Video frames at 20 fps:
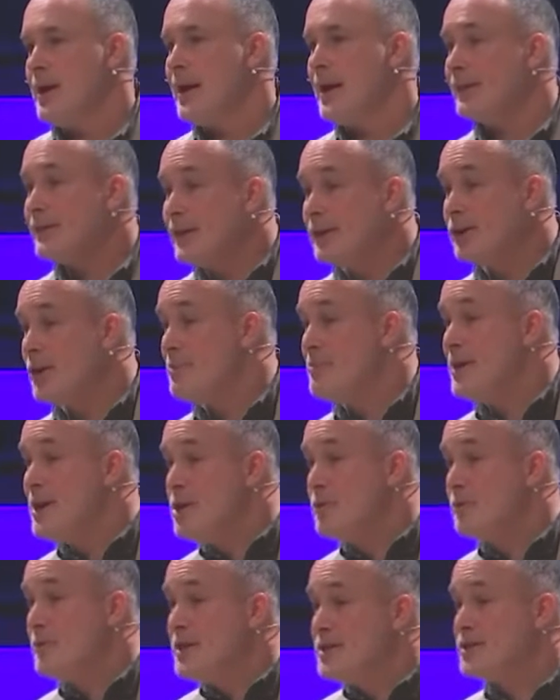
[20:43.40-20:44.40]
And I think there are
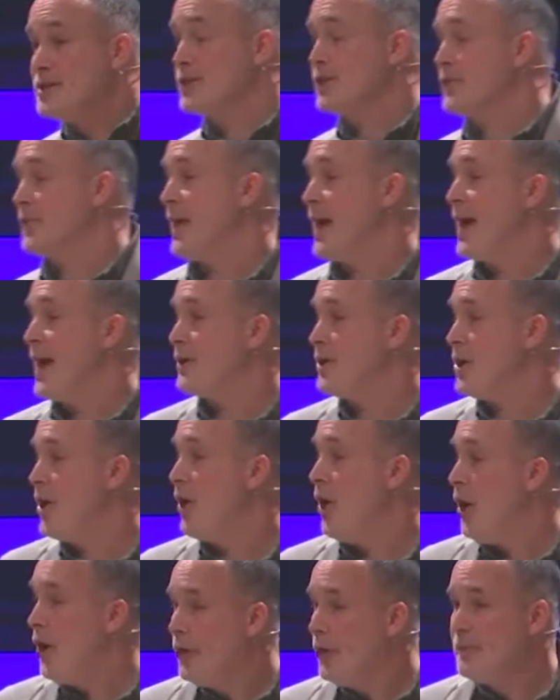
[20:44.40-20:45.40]
many reasons for that. You
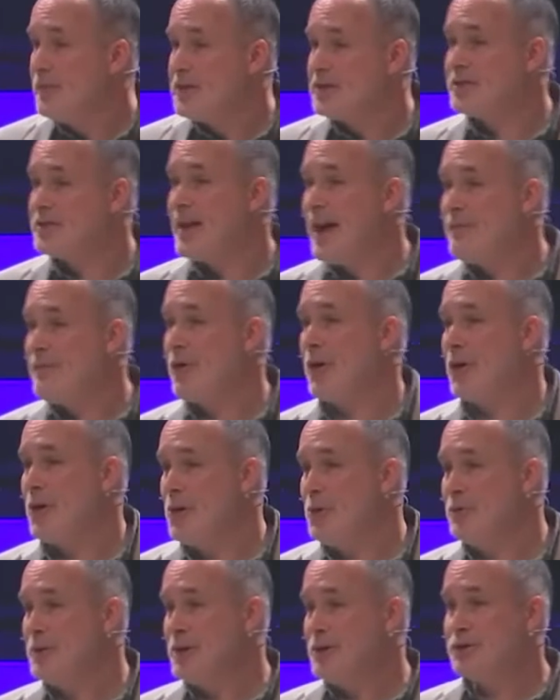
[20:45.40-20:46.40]
know, all of us have our
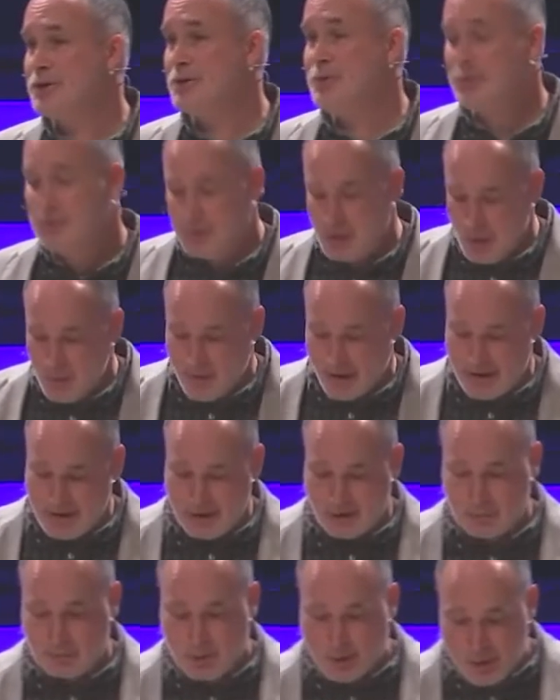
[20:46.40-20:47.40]
own issues.
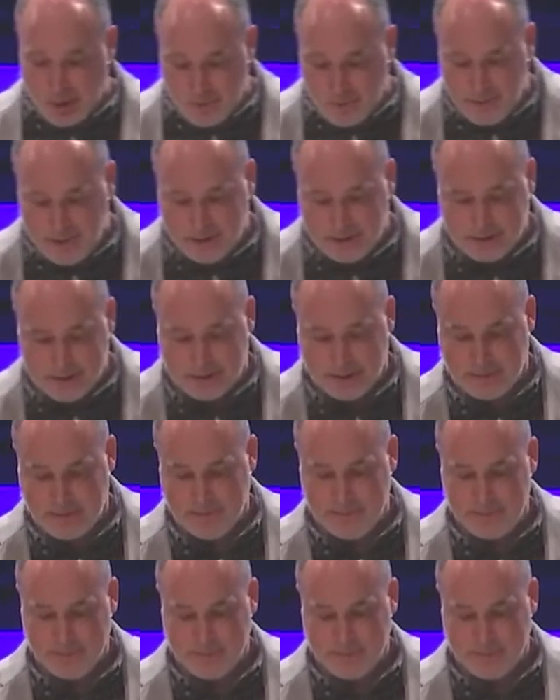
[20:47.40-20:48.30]
Nobody's perfect.